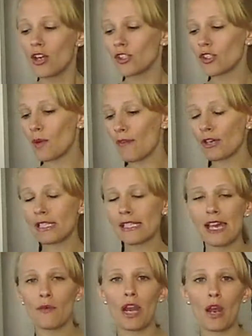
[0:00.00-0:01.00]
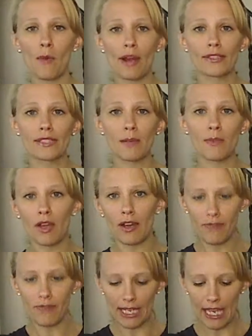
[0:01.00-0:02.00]
So every day when I wear something on
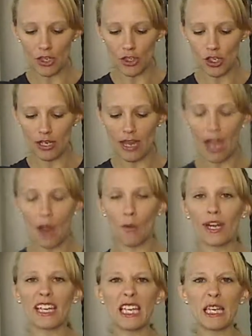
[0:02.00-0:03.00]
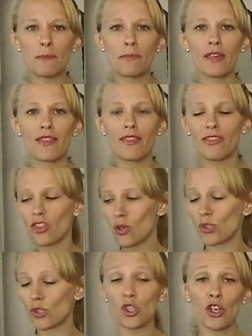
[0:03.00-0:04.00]
a vacation, I want to keep
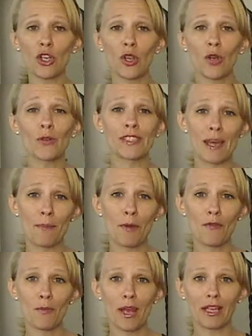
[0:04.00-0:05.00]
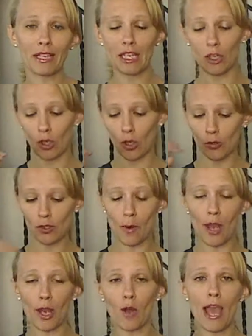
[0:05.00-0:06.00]
those dirty clothes separate from my clean clothes, so
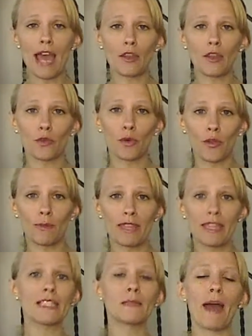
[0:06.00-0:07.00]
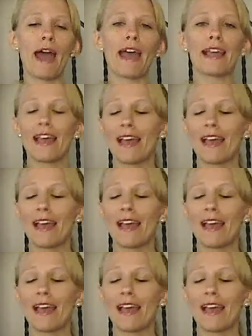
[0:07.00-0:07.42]
I go ahead and throw them in this bag.